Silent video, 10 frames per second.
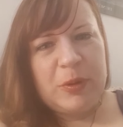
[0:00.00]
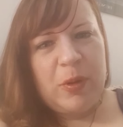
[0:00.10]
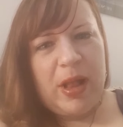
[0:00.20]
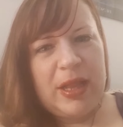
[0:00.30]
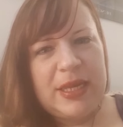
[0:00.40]

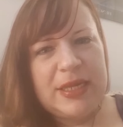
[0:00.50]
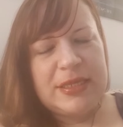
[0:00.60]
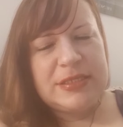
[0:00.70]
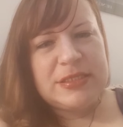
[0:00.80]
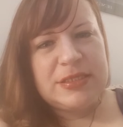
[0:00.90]

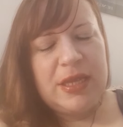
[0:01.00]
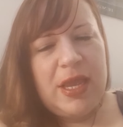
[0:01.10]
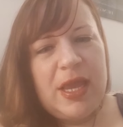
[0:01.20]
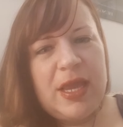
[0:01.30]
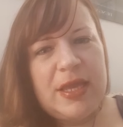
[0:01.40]
qualities,
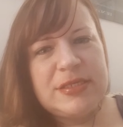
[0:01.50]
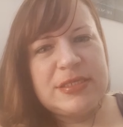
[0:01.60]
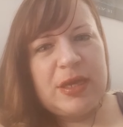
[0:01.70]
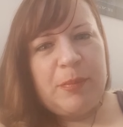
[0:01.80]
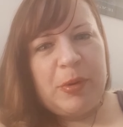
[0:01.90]

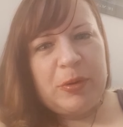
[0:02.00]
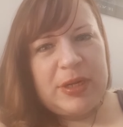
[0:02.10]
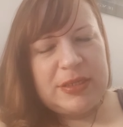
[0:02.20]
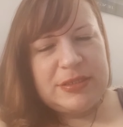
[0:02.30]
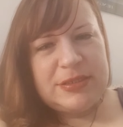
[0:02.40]
it's a
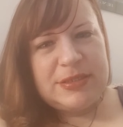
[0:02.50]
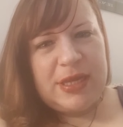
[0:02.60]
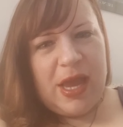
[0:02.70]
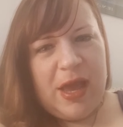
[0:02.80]
bonus.